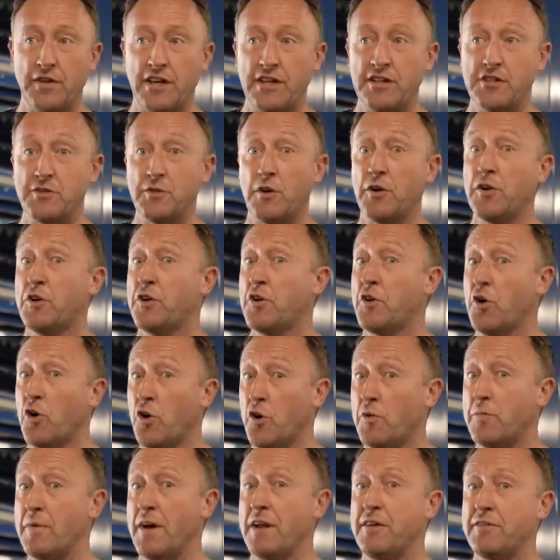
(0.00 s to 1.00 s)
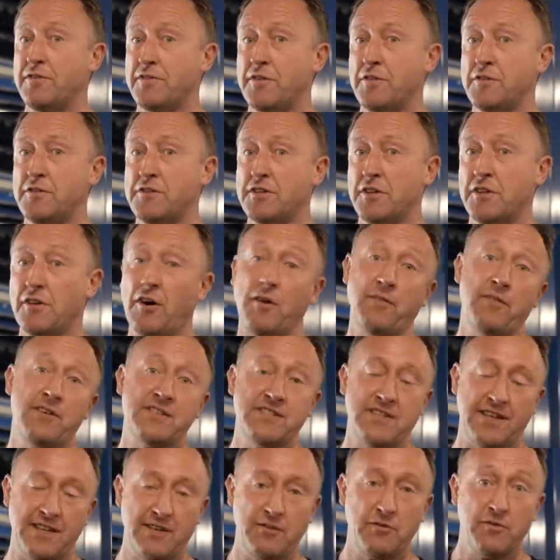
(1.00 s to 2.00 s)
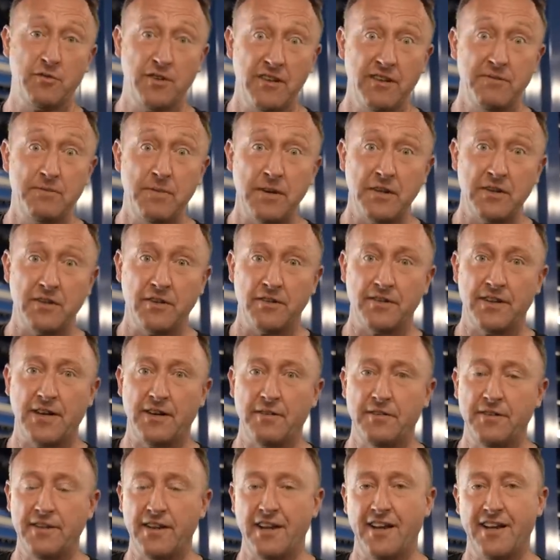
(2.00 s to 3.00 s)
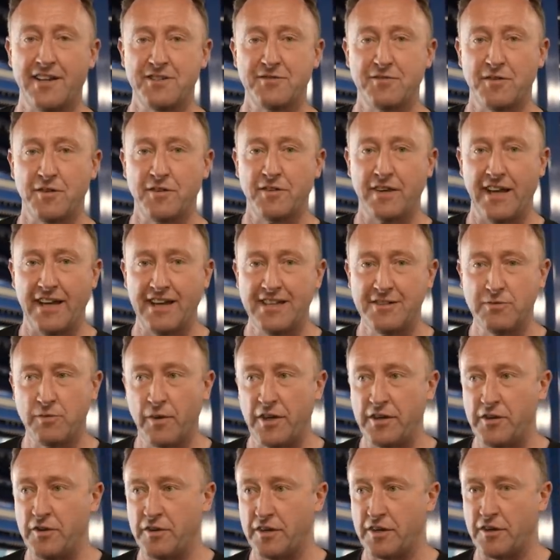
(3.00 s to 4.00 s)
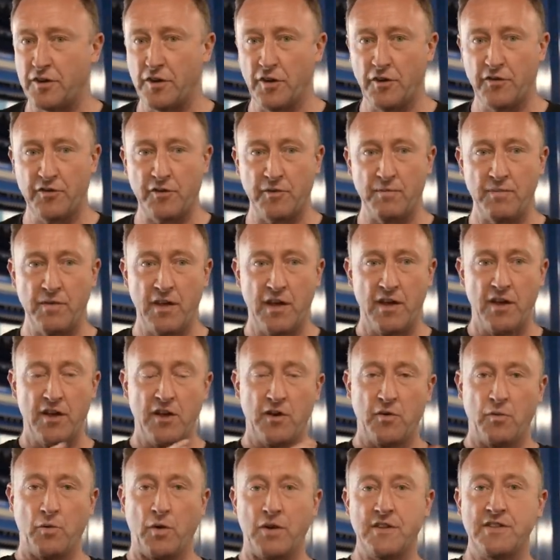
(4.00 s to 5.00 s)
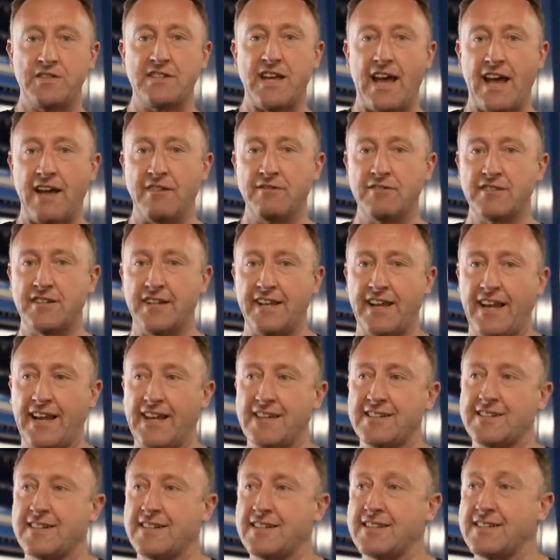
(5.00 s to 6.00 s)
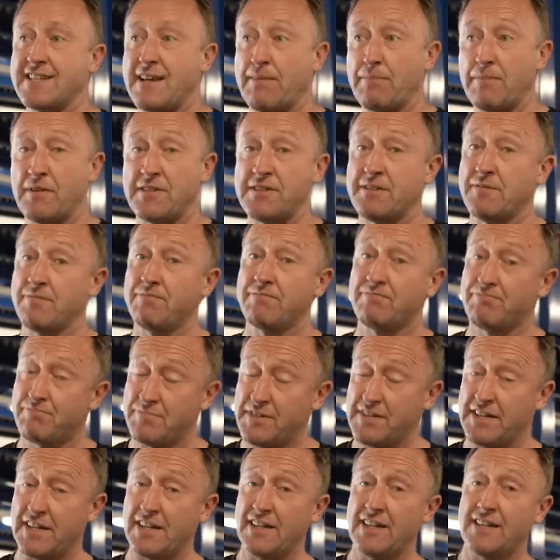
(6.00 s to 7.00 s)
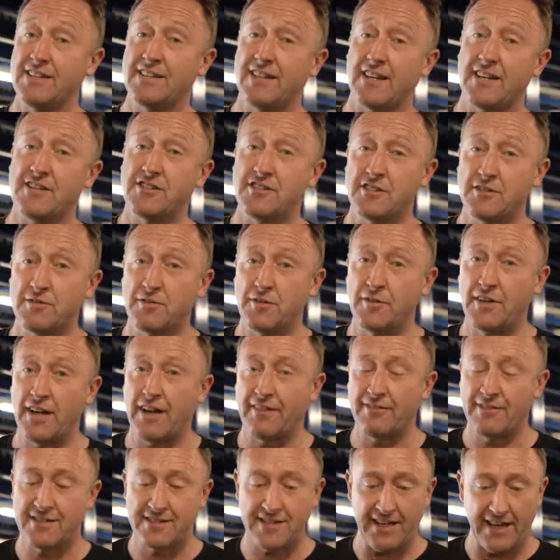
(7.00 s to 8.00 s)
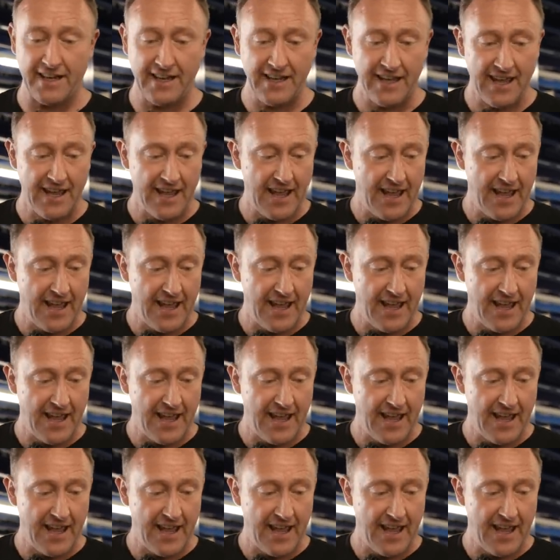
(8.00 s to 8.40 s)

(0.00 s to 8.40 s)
They do a gourmet food tour. Obviously, we've been on that one the last few days where you can go from one town to the next and sample some particularly delicious food, I have to say.